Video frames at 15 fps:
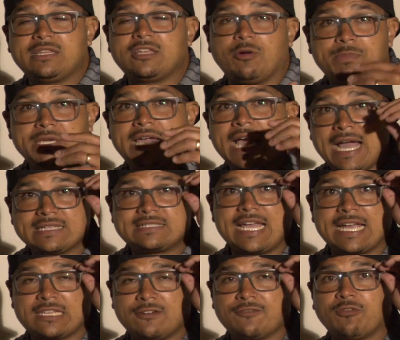There'll be
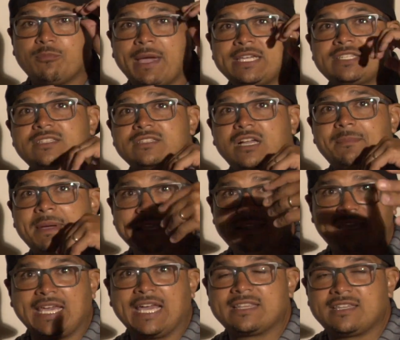contact information at
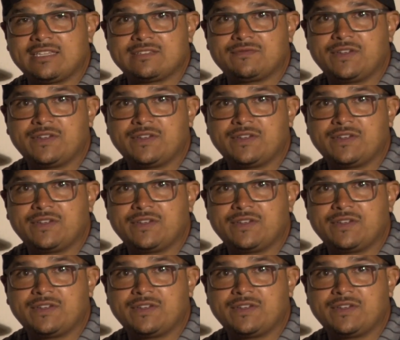the end of this